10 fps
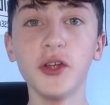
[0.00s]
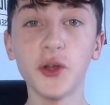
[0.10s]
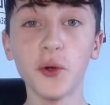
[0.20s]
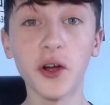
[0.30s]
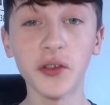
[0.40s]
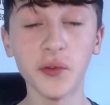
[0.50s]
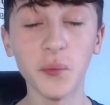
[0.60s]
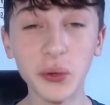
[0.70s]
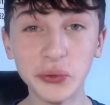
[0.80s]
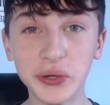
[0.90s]
guys,
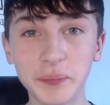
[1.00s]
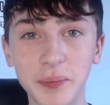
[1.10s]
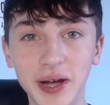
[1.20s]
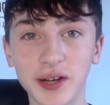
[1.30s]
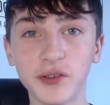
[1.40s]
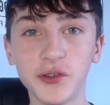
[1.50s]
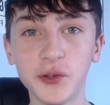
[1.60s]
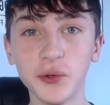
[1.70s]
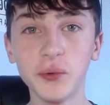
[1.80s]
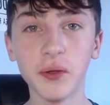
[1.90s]
welcome back
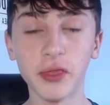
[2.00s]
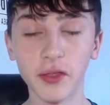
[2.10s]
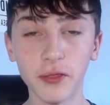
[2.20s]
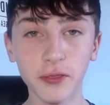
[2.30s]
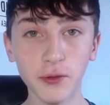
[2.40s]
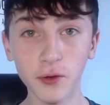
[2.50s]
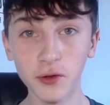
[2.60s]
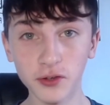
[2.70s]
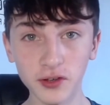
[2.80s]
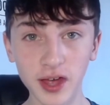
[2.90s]
to the third
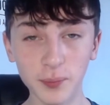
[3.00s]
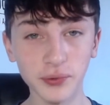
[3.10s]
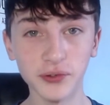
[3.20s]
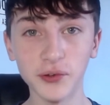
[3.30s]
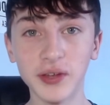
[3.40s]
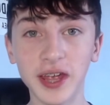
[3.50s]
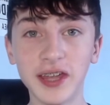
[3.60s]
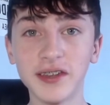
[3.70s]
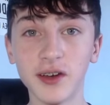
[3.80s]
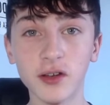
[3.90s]
episode in
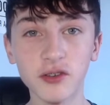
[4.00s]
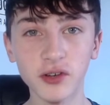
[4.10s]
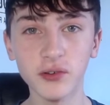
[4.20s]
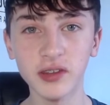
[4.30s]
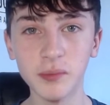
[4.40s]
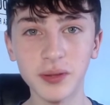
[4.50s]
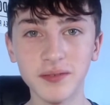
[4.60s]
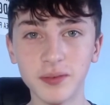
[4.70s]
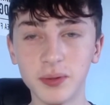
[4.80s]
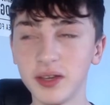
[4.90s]
the Chelsea
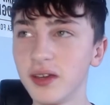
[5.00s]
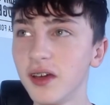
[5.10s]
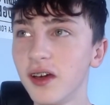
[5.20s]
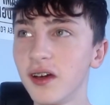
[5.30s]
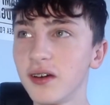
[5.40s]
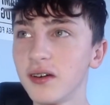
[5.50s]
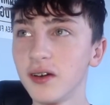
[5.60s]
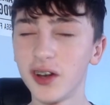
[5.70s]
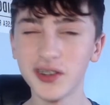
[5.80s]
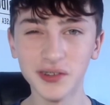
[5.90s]
PvP.
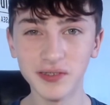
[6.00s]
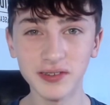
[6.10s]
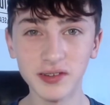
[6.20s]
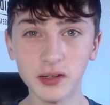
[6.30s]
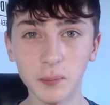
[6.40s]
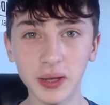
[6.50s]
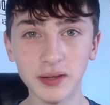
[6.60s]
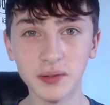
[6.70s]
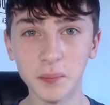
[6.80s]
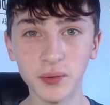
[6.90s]
I noticed that the
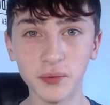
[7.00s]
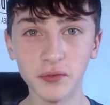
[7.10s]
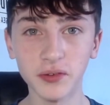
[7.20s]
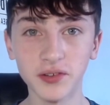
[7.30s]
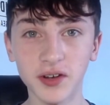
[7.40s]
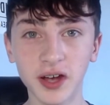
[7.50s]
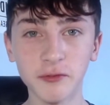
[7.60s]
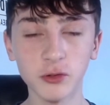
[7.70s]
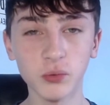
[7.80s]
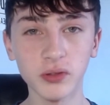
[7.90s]
Mason Mount versus Kai
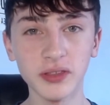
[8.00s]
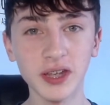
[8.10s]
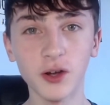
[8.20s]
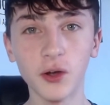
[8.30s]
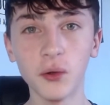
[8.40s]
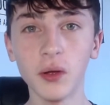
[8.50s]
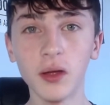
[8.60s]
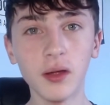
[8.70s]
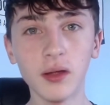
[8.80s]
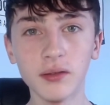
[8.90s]
Havertz one didn't go
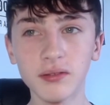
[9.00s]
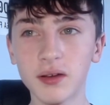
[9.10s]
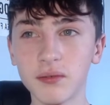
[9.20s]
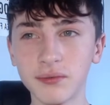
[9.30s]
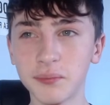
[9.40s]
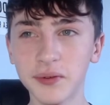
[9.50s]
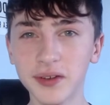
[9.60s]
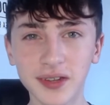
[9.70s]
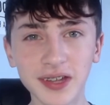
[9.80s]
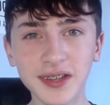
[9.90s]
down brilliantly,